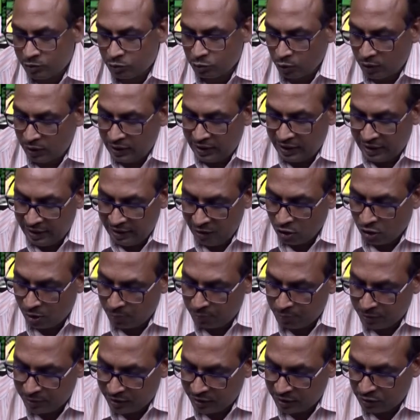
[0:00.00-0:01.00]
So in
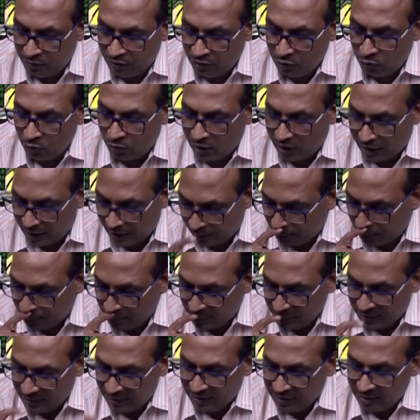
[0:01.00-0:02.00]
helicopters we do
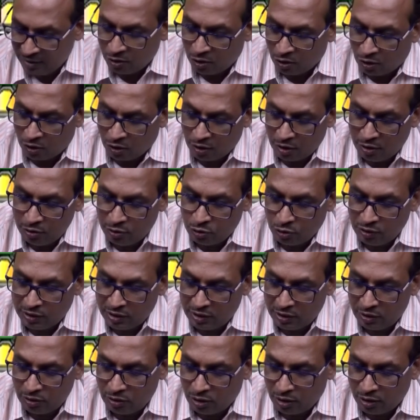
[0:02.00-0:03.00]
have
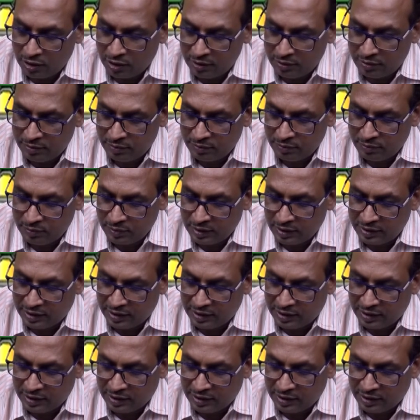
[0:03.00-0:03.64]
horizontal rotors,